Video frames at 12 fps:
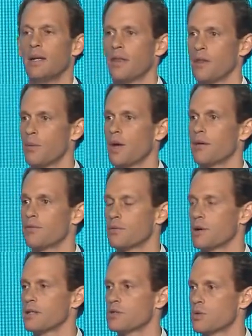I think we have the
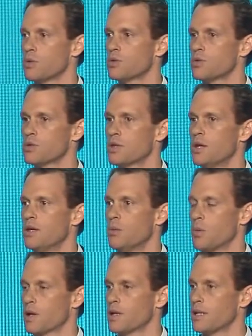right tools
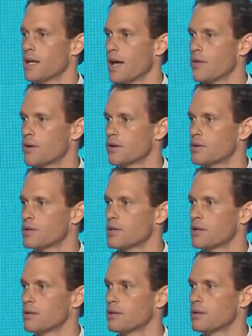working together
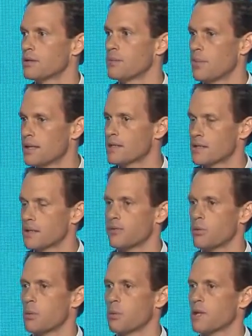to make this a
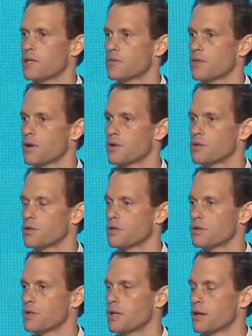livable place for our
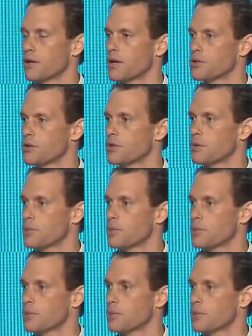children and our grandchildren.